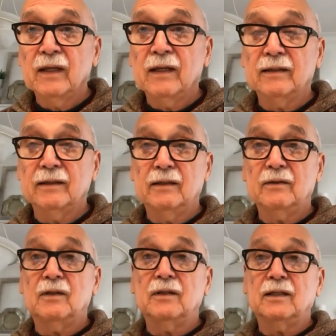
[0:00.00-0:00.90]
and get
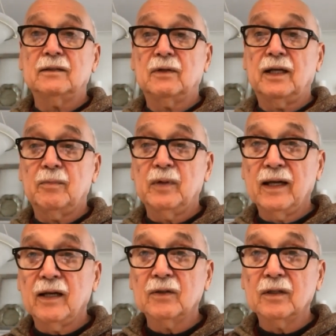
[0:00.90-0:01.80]
all that crap
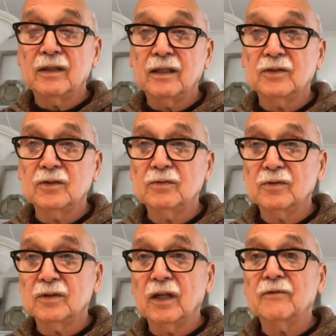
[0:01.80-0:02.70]
out that you
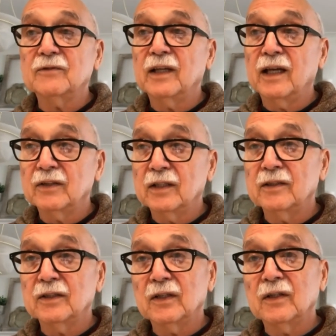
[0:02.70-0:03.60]
stuffed down in
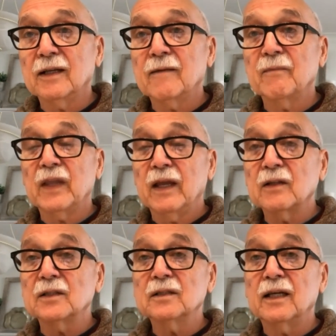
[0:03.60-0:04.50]
there and
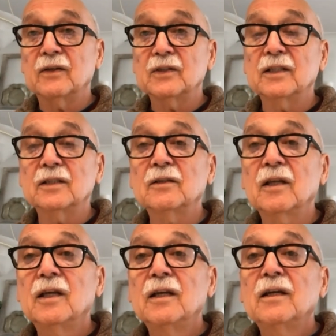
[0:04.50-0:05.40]
held down in
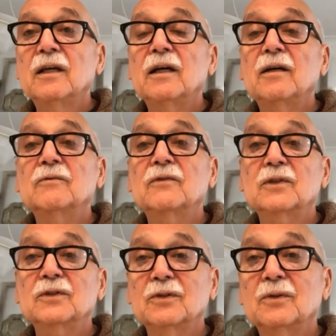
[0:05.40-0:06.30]
for
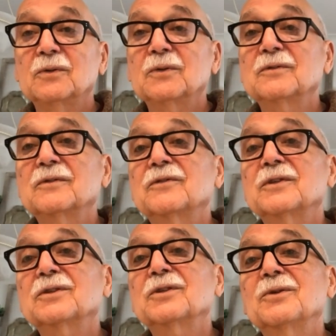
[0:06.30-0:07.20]
so
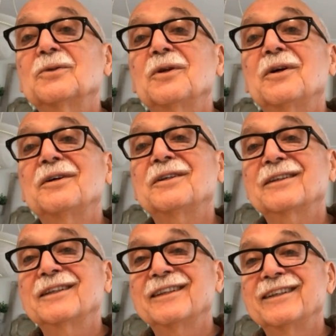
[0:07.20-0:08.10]
long.
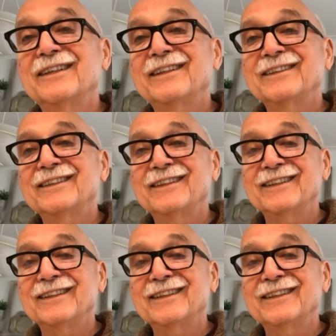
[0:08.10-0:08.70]
And